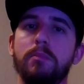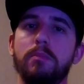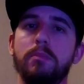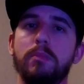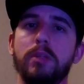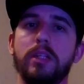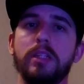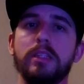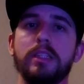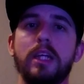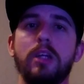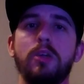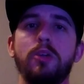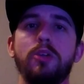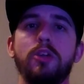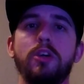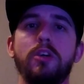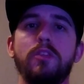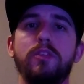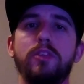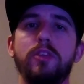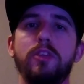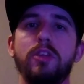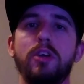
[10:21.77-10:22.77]
Because I don't know
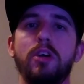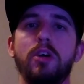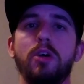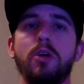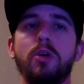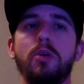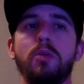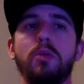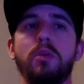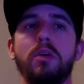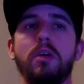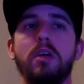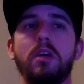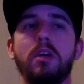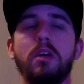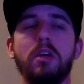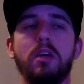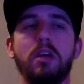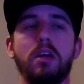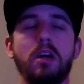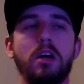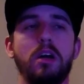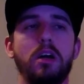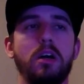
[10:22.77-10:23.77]
if you know,
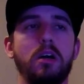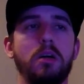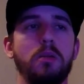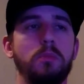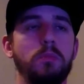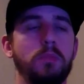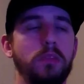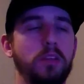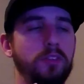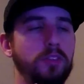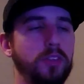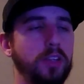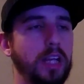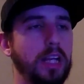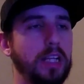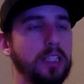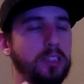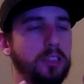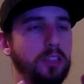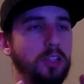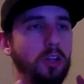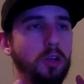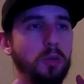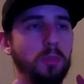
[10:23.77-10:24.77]
if you guys
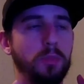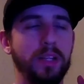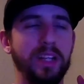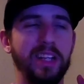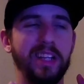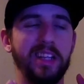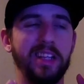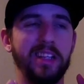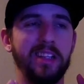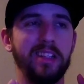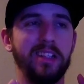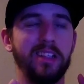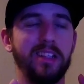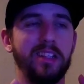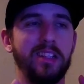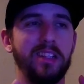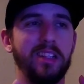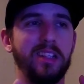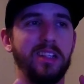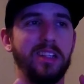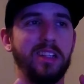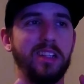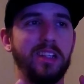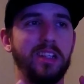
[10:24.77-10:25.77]
know, but in
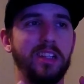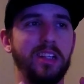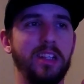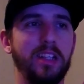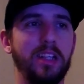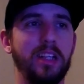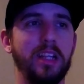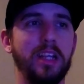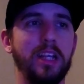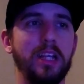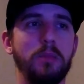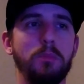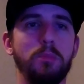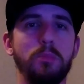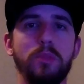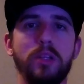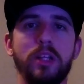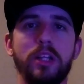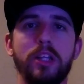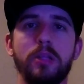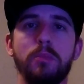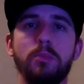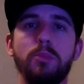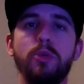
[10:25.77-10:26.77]

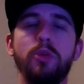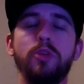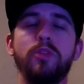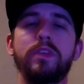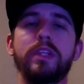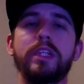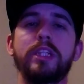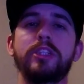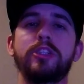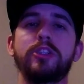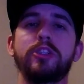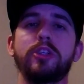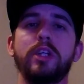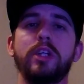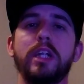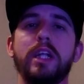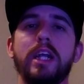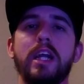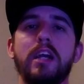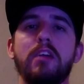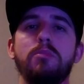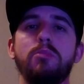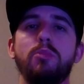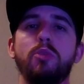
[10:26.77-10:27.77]
the movies you're going to
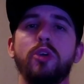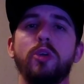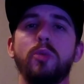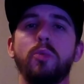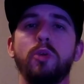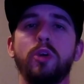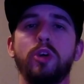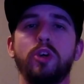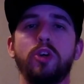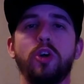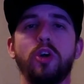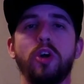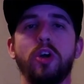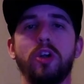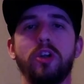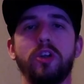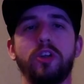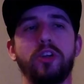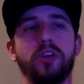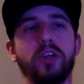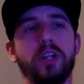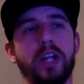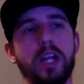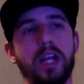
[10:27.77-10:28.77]
have more than one car.
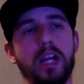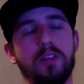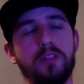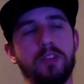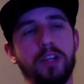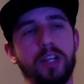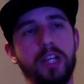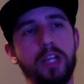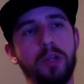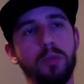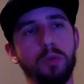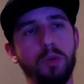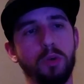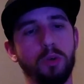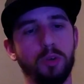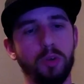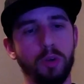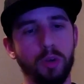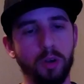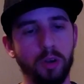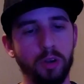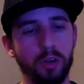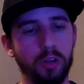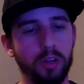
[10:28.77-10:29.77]
You're going to have a hero
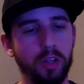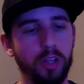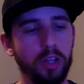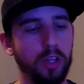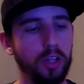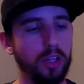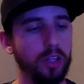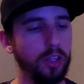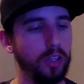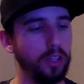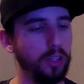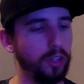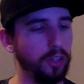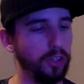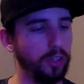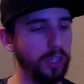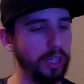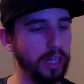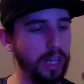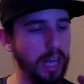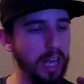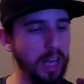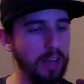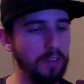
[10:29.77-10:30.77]
car. You're going
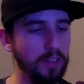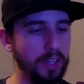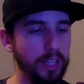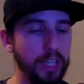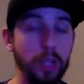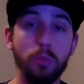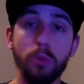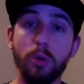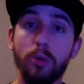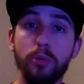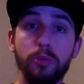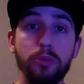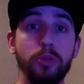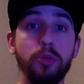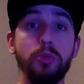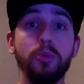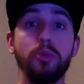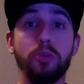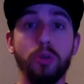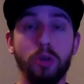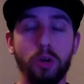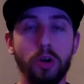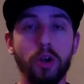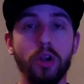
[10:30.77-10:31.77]
to have a Hero 2
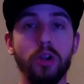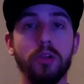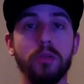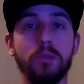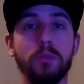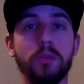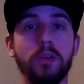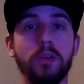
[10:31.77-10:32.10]
car.